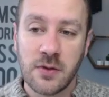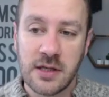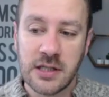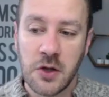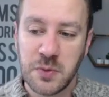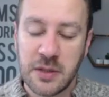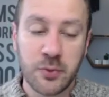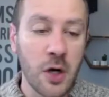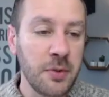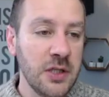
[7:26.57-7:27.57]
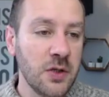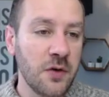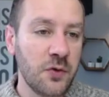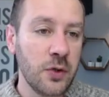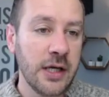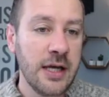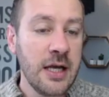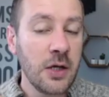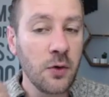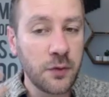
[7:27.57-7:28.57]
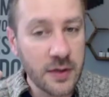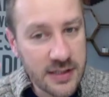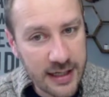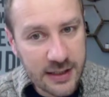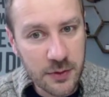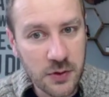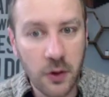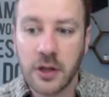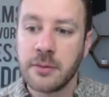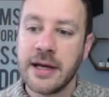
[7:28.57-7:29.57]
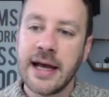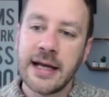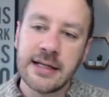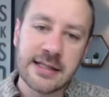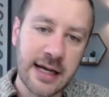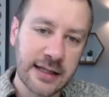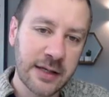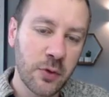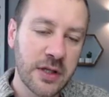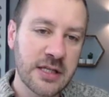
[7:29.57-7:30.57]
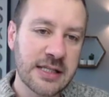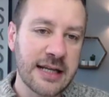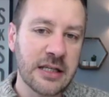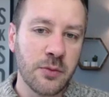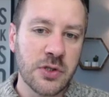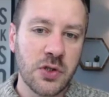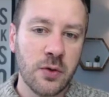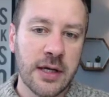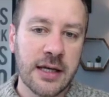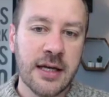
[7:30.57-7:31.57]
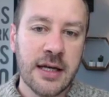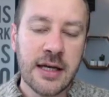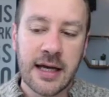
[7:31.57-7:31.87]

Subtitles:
So this allows me to properly talk through it, go through exactly what's going on in my head, exactly what the setup was doing,